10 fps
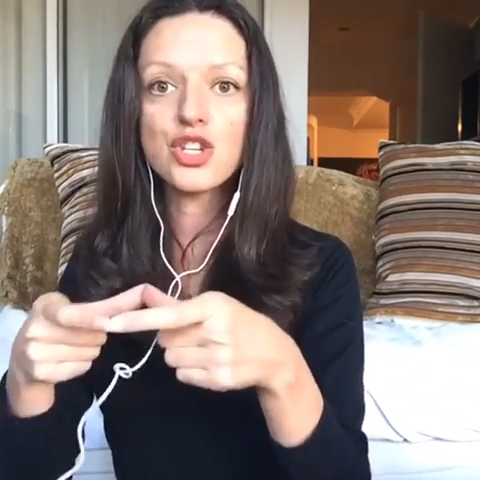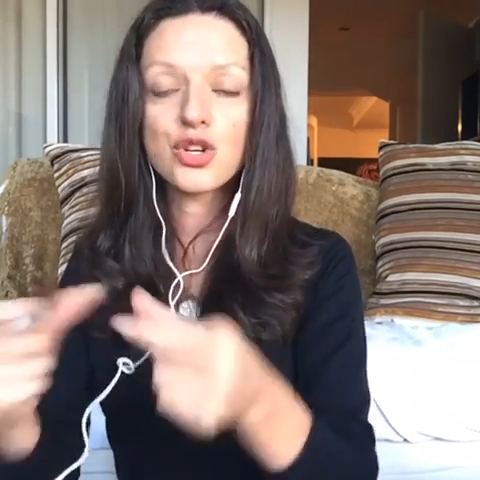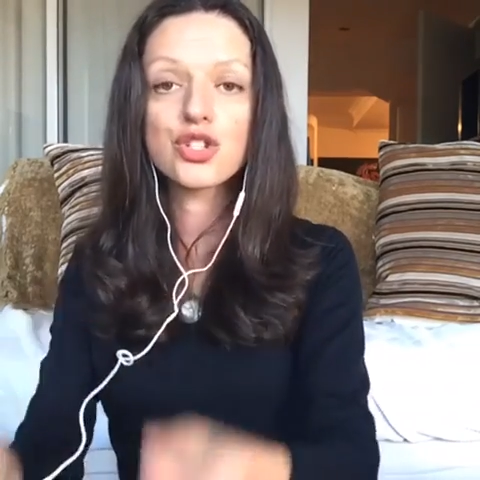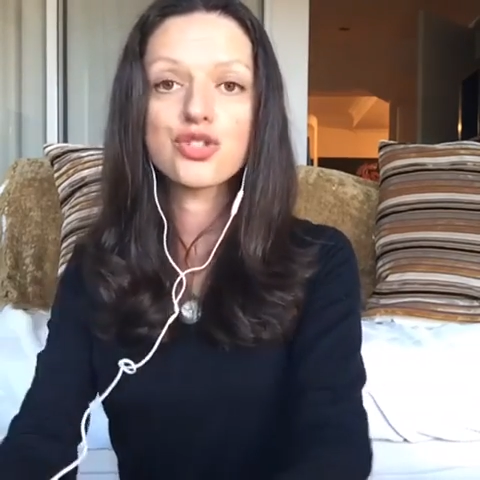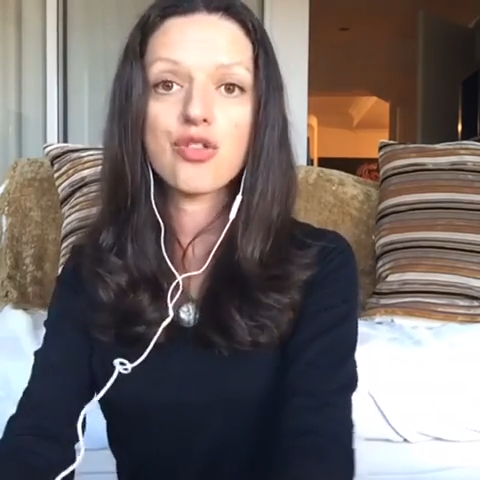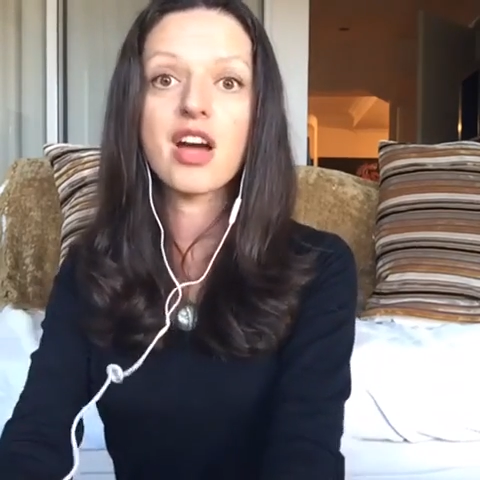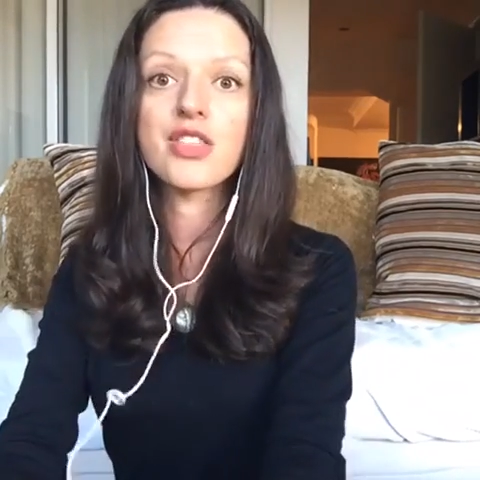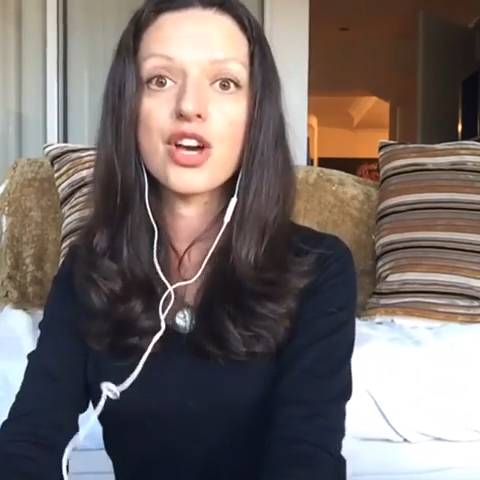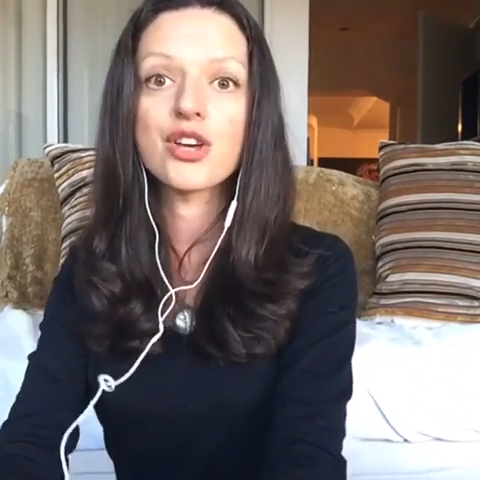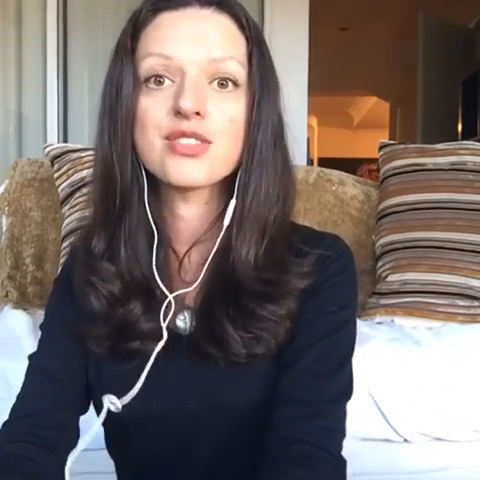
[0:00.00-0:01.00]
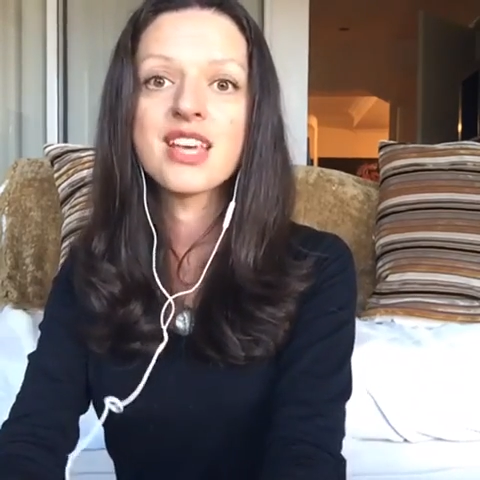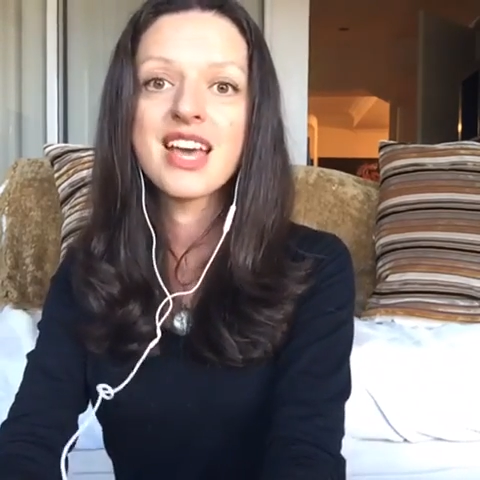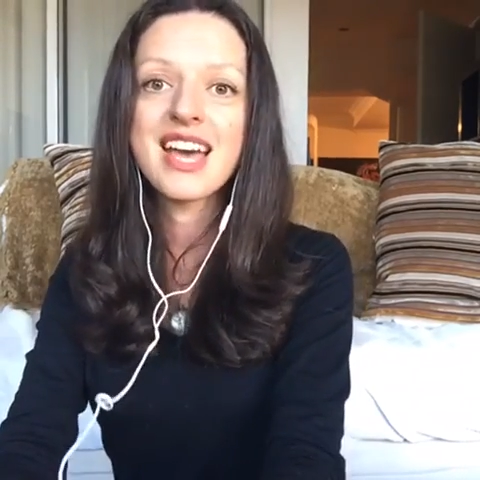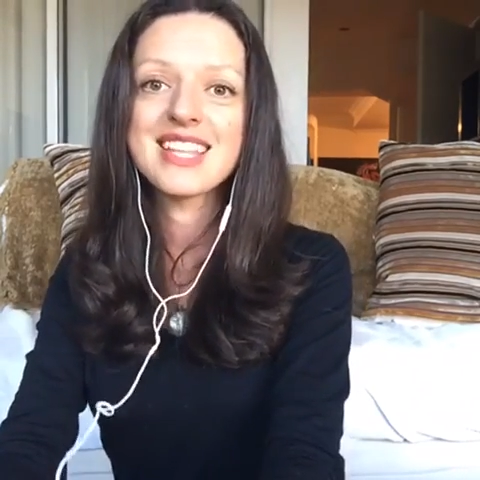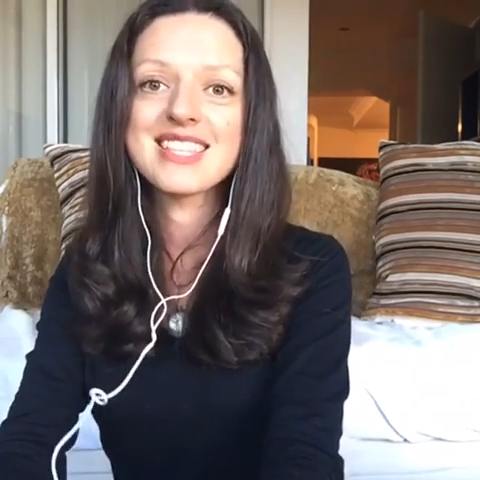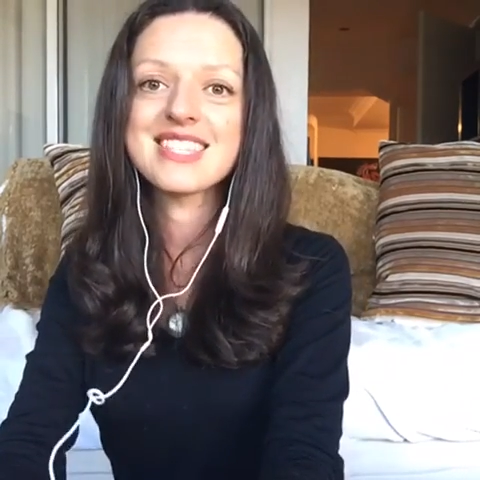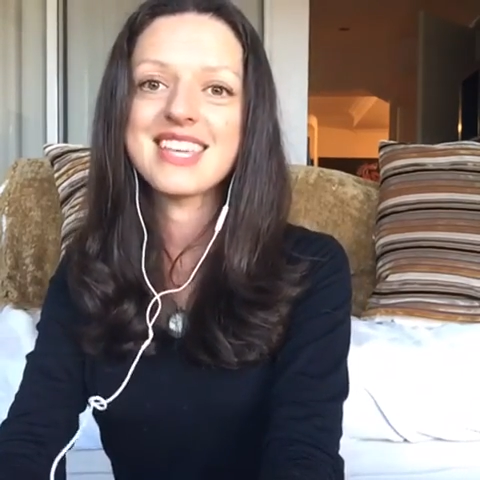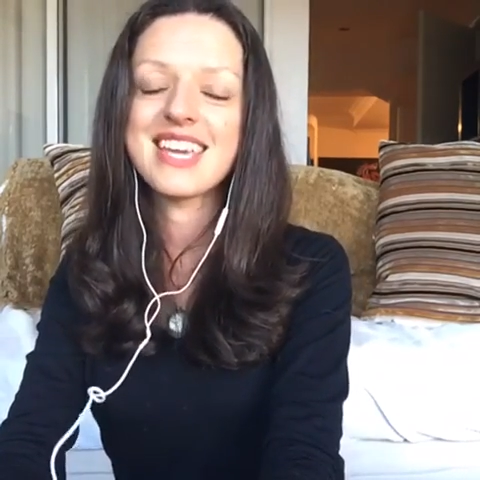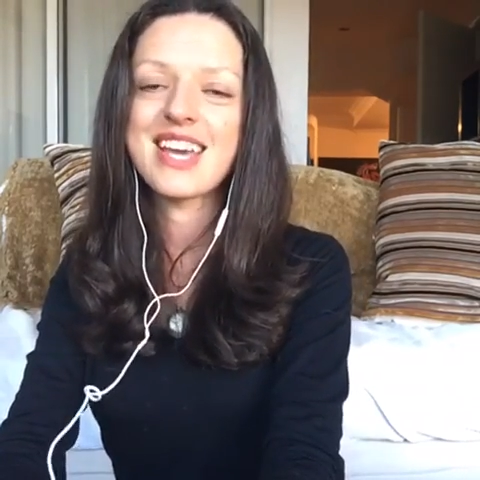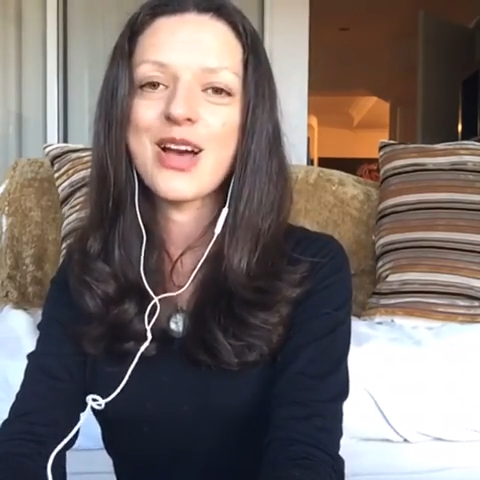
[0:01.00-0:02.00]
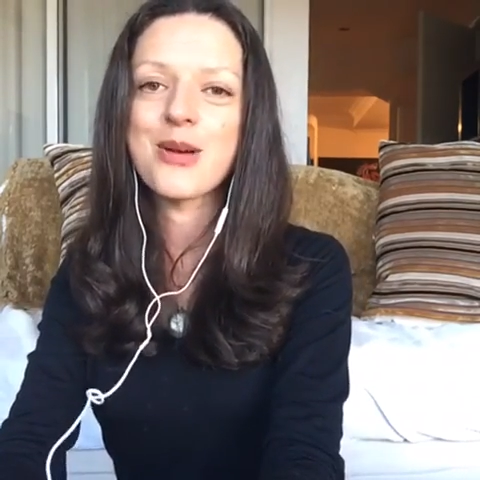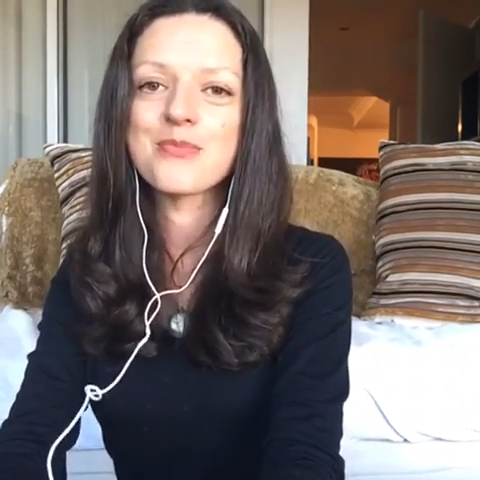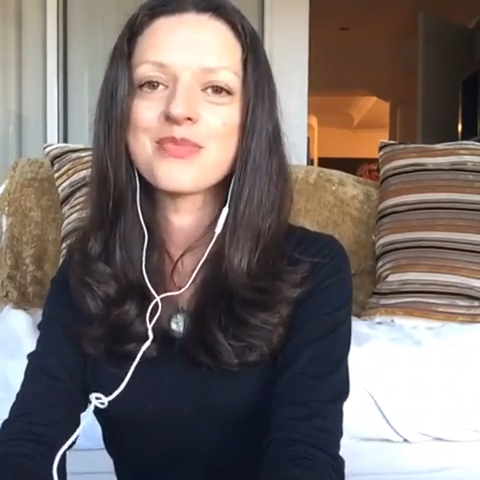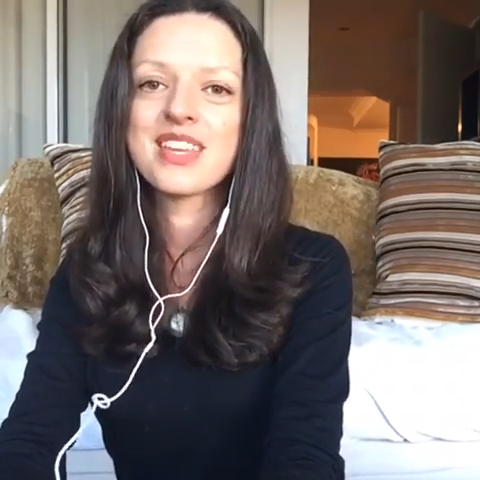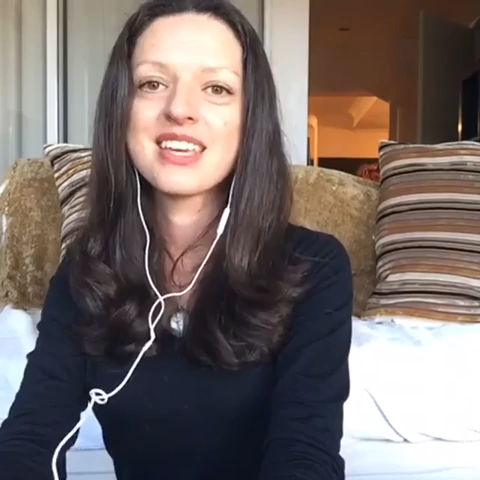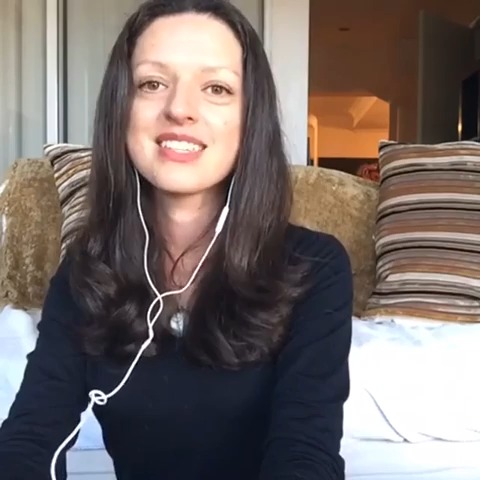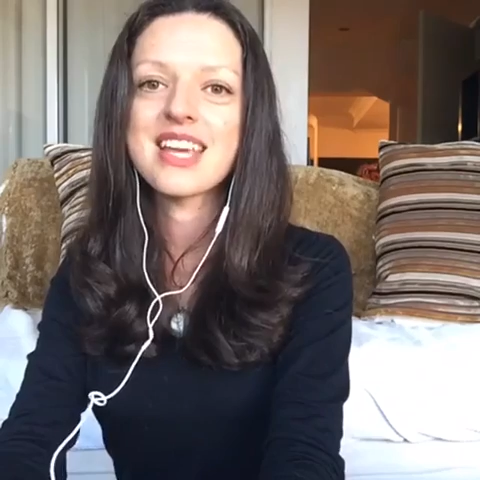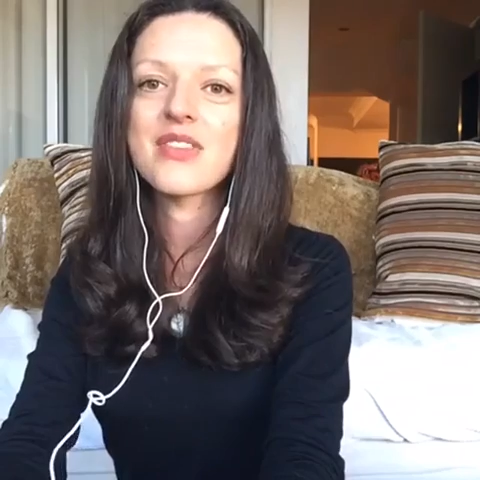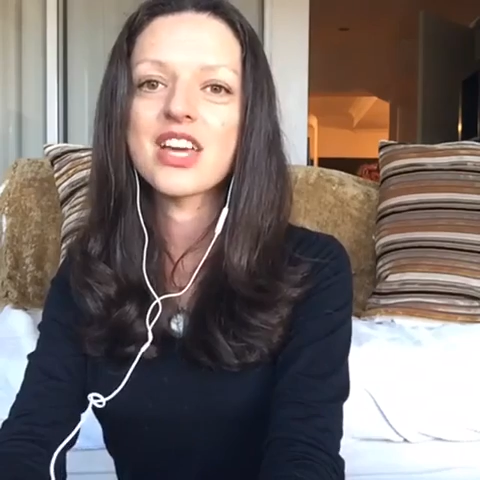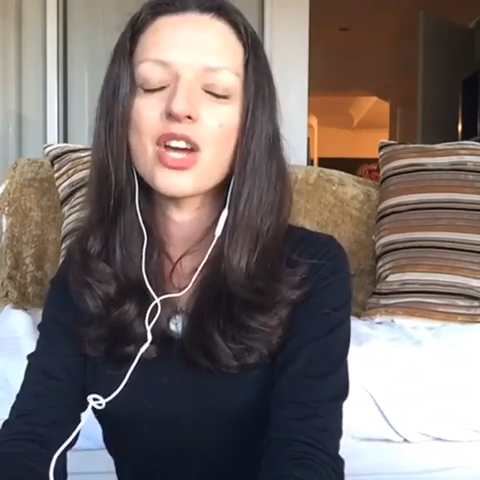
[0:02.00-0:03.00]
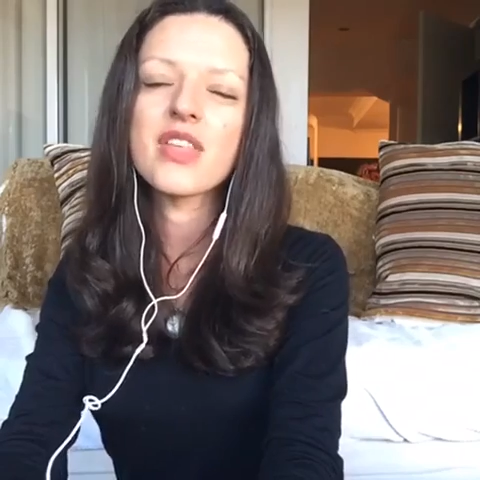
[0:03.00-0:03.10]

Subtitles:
You can try those and see how they go.